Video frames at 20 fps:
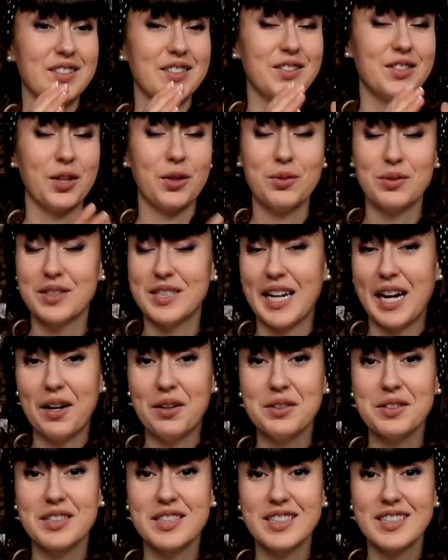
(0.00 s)
Don't
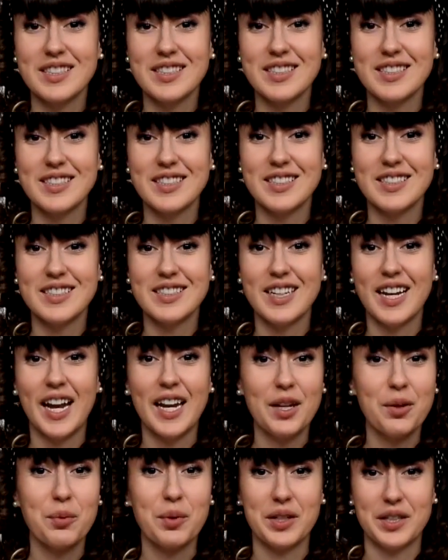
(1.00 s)
doubt
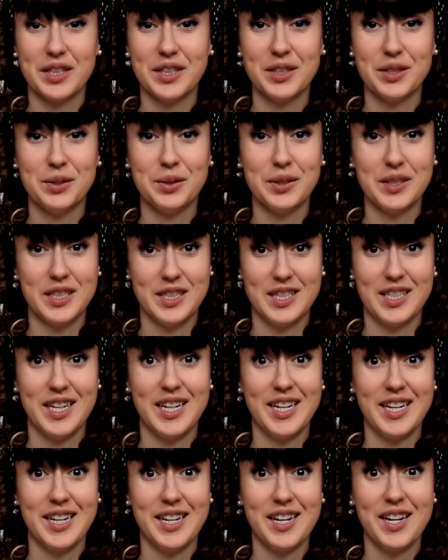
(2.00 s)
anyone who is
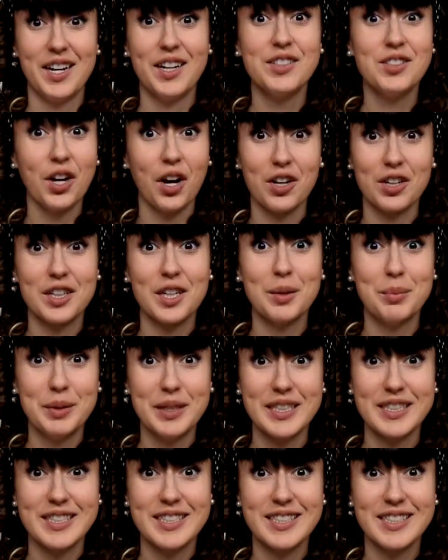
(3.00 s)
in a dark
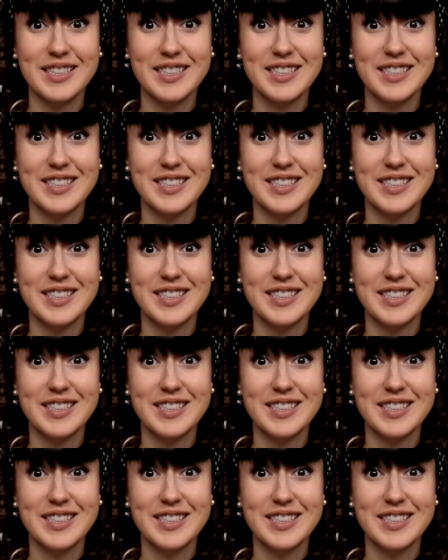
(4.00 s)
abyss.